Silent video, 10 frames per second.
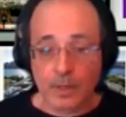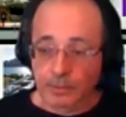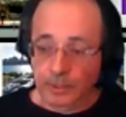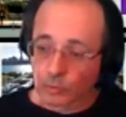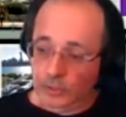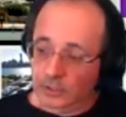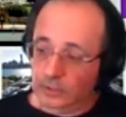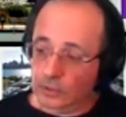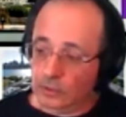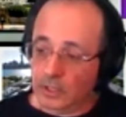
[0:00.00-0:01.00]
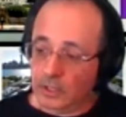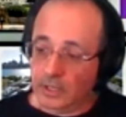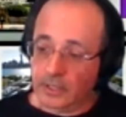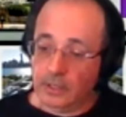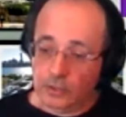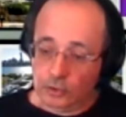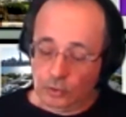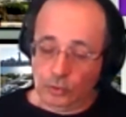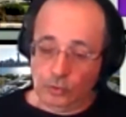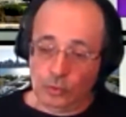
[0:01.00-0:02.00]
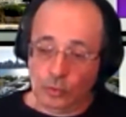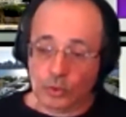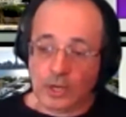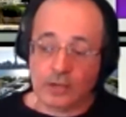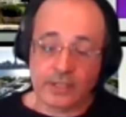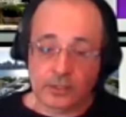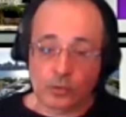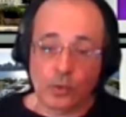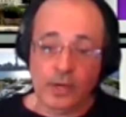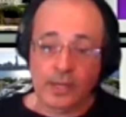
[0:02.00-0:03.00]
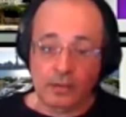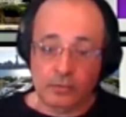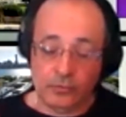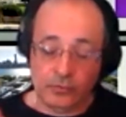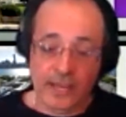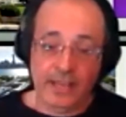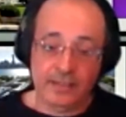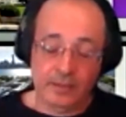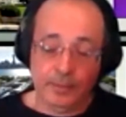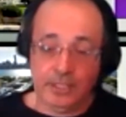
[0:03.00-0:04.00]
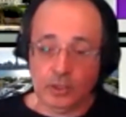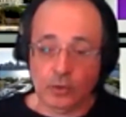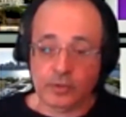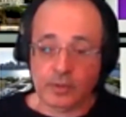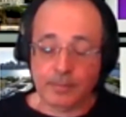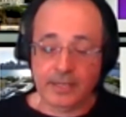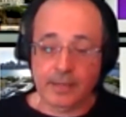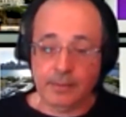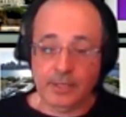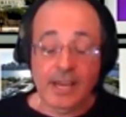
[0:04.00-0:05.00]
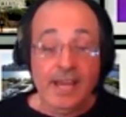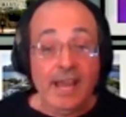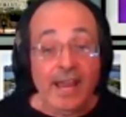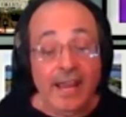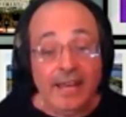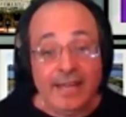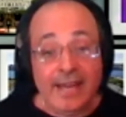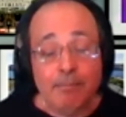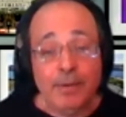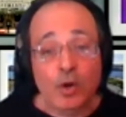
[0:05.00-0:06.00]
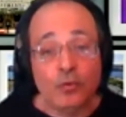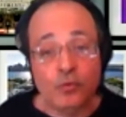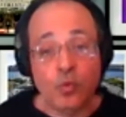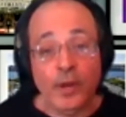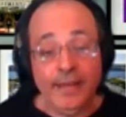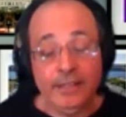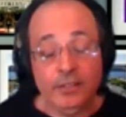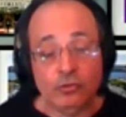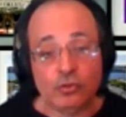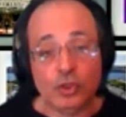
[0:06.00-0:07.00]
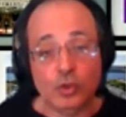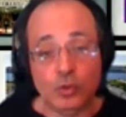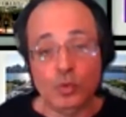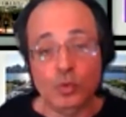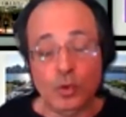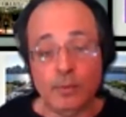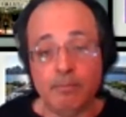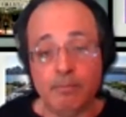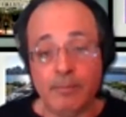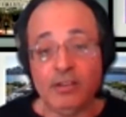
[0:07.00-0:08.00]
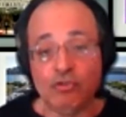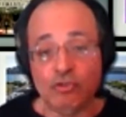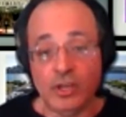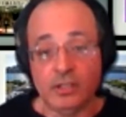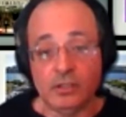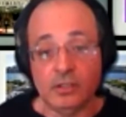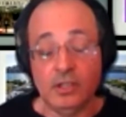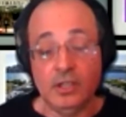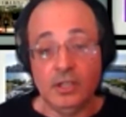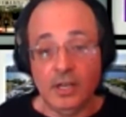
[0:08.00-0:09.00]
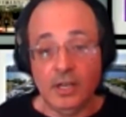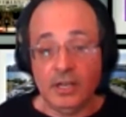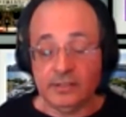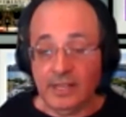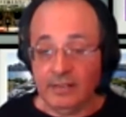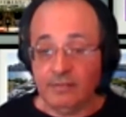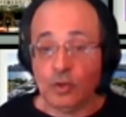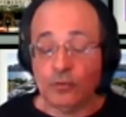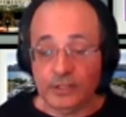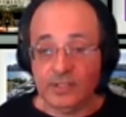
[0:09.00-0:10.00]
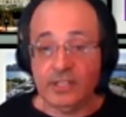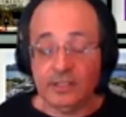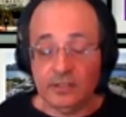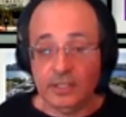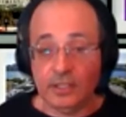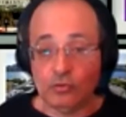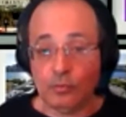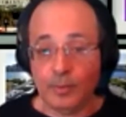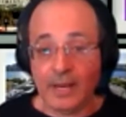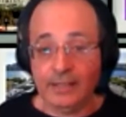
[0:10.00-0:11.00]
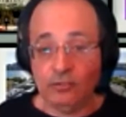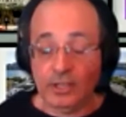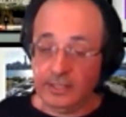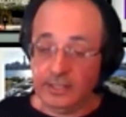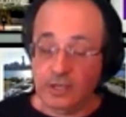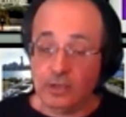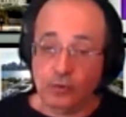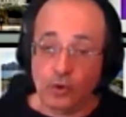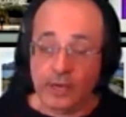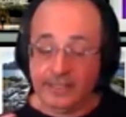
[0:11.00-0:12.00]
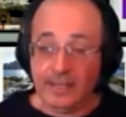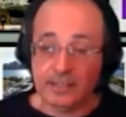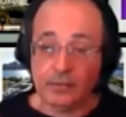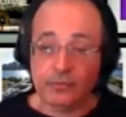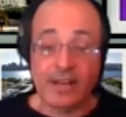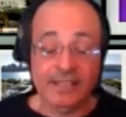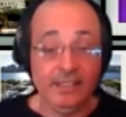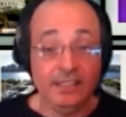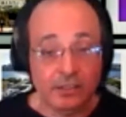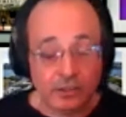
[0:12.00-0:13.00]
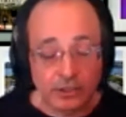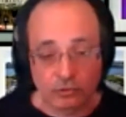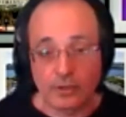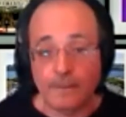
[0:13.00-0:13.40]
between 2012 and the beginning of the pandemic, a number of ways to measure the level of resiliency in the supply chain and therefore identify hidden risks.